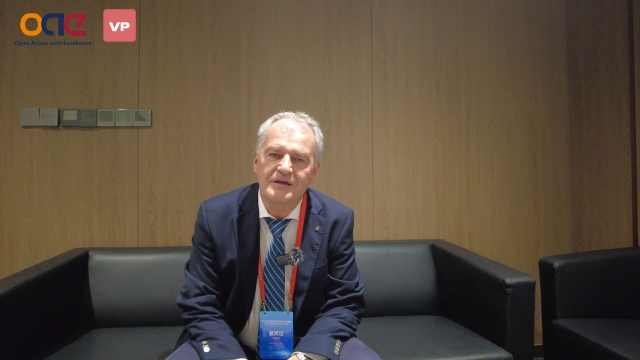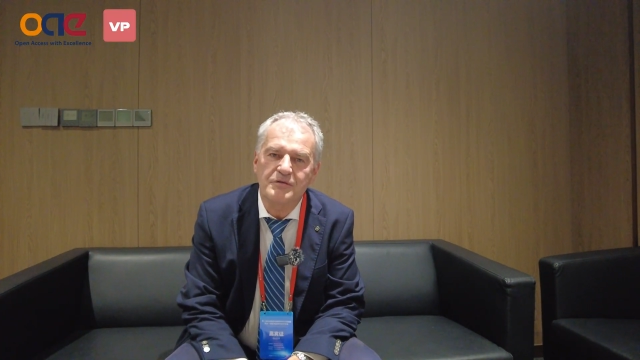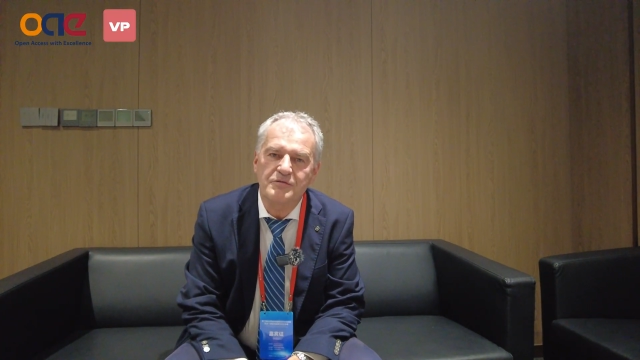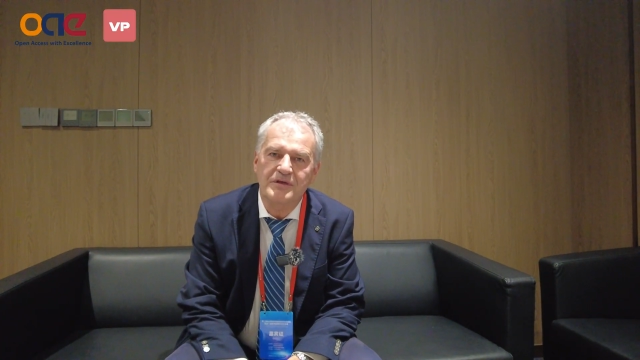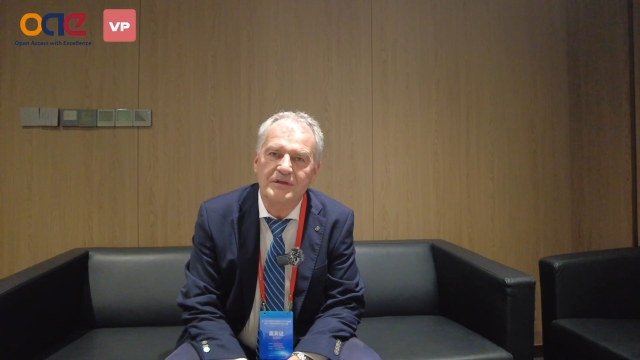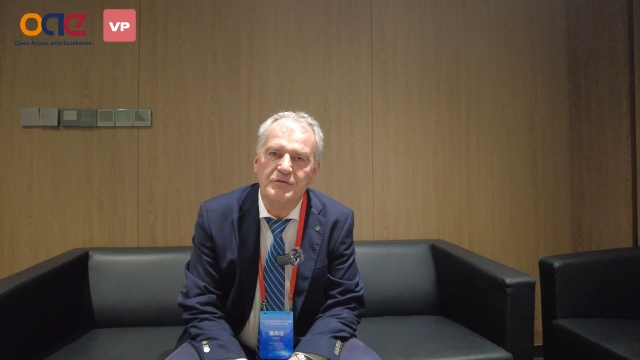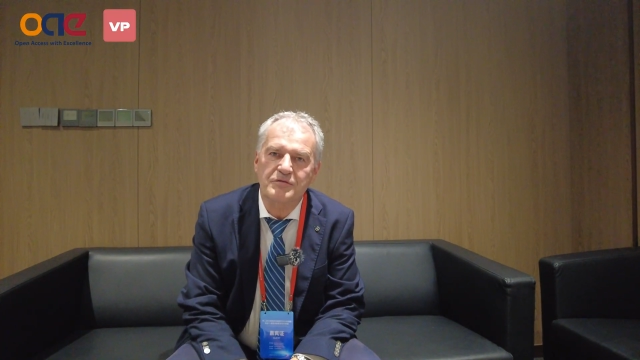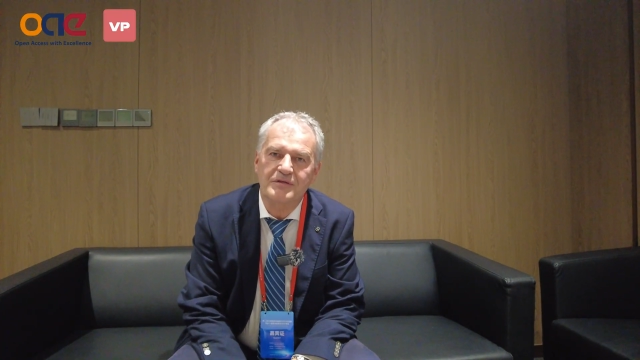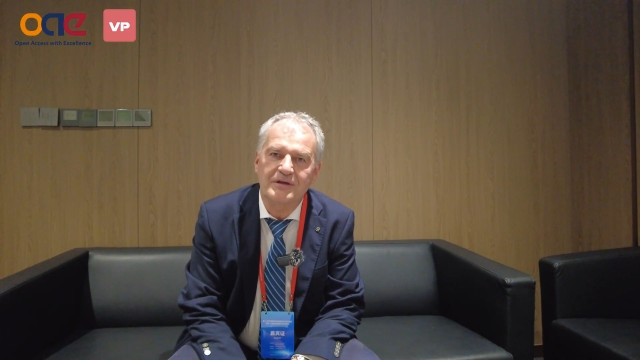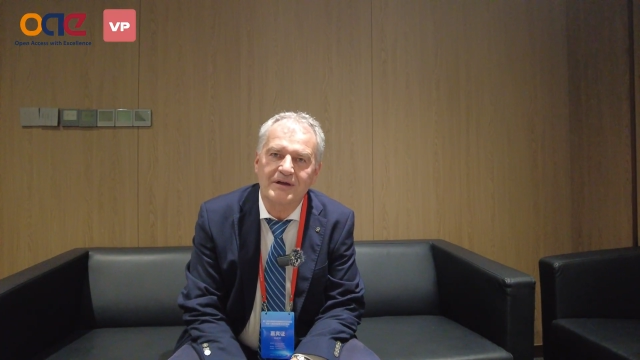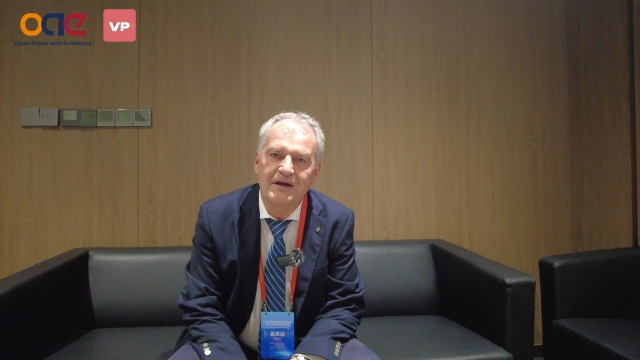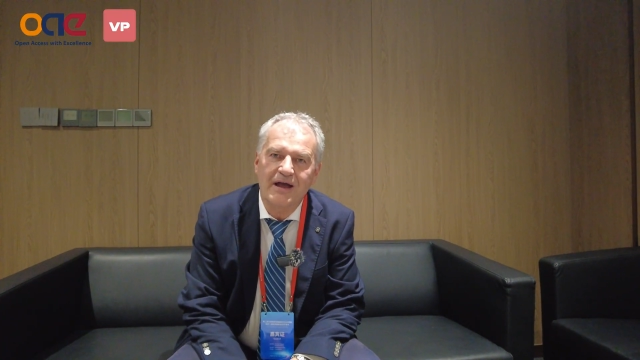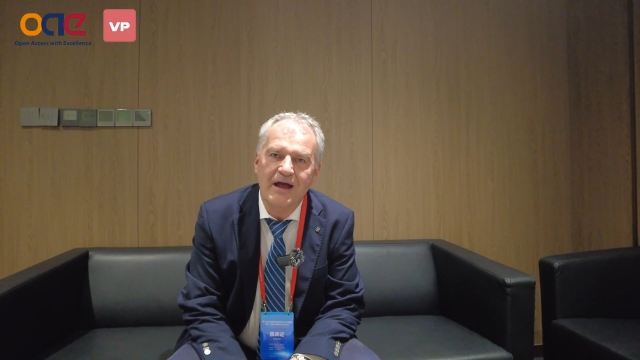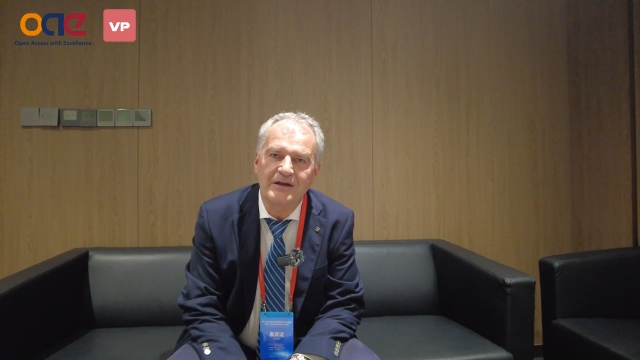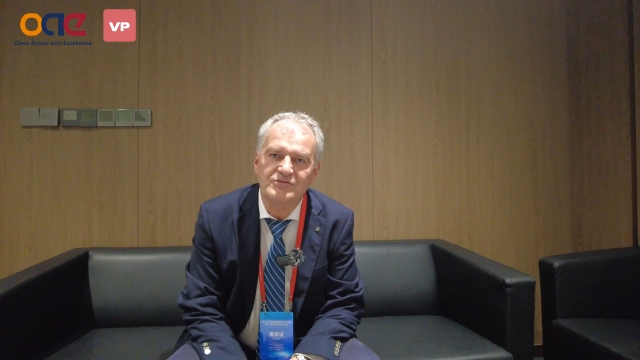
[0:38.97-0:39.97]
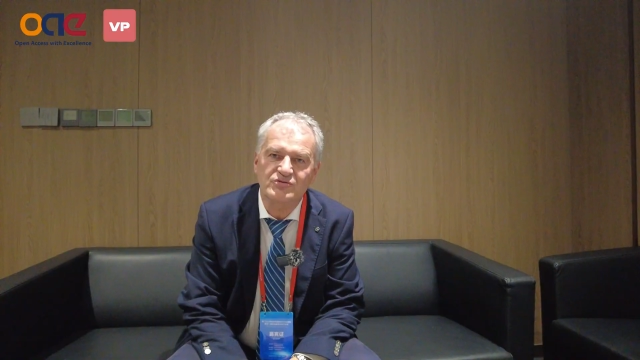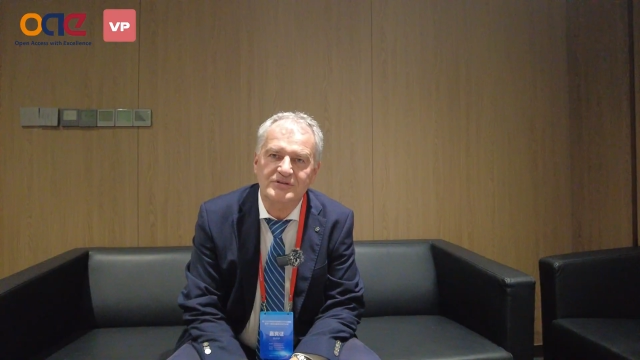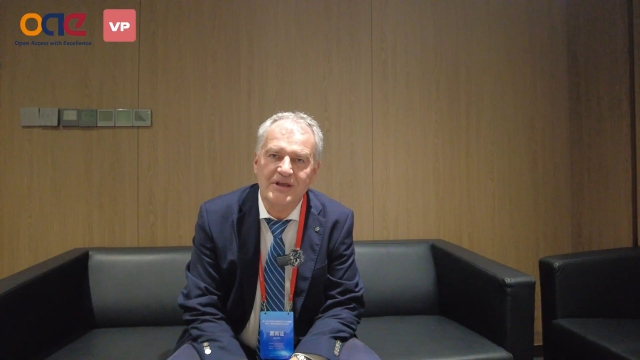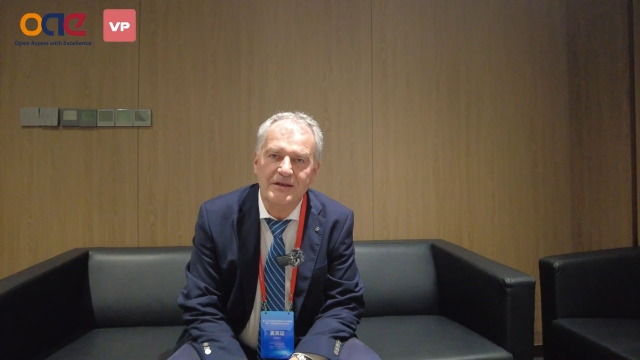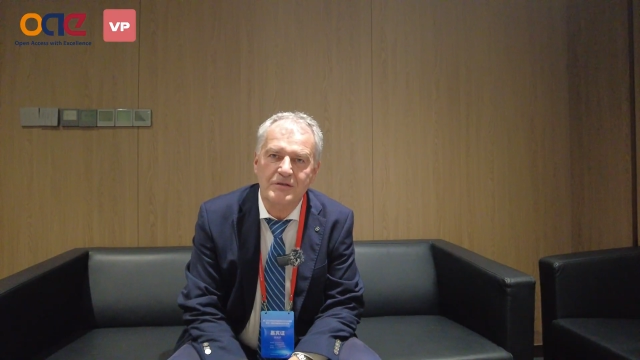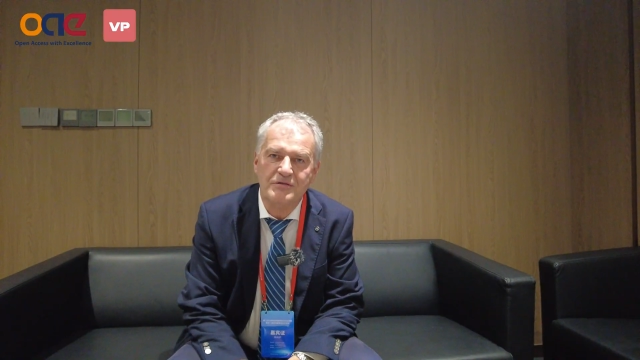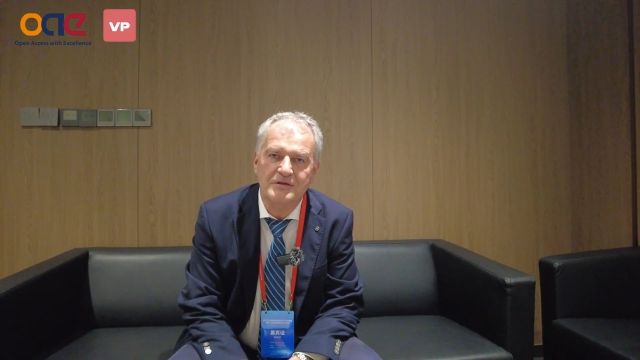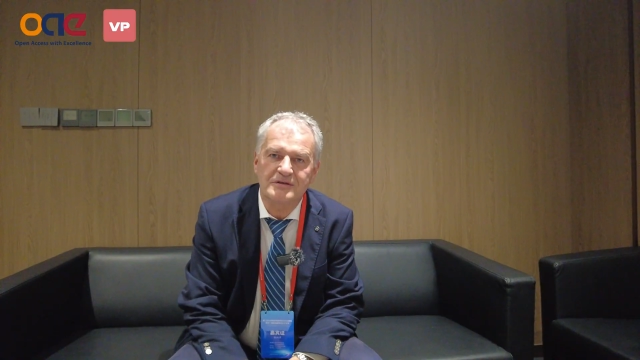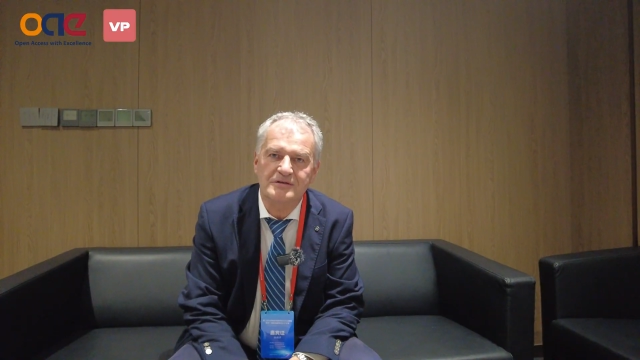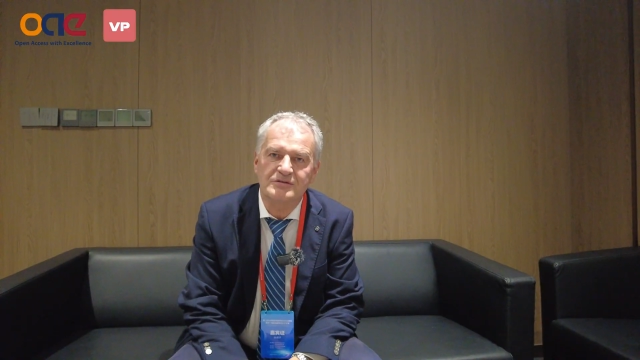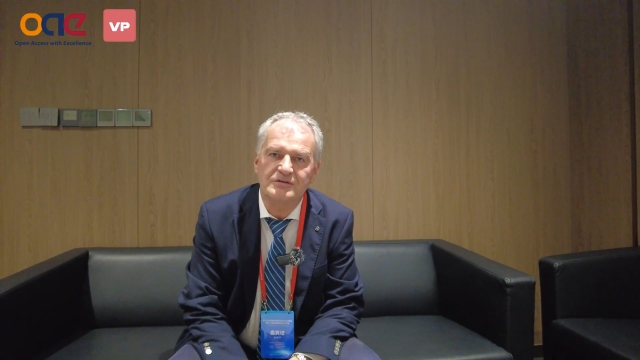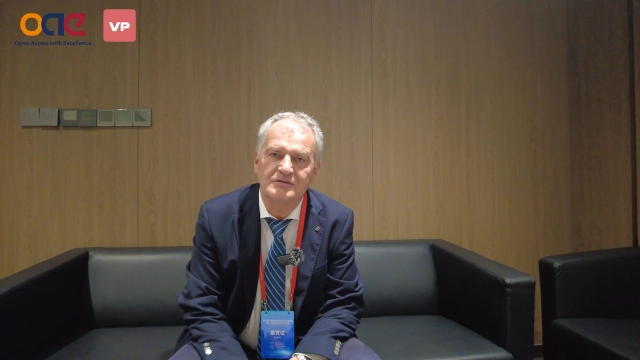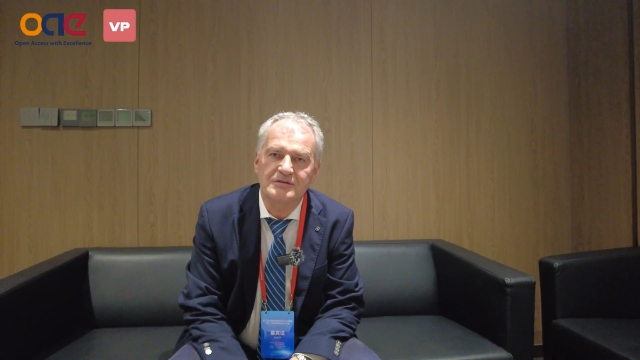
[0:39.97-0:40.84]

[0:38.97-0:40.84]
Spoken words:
that the angiotensin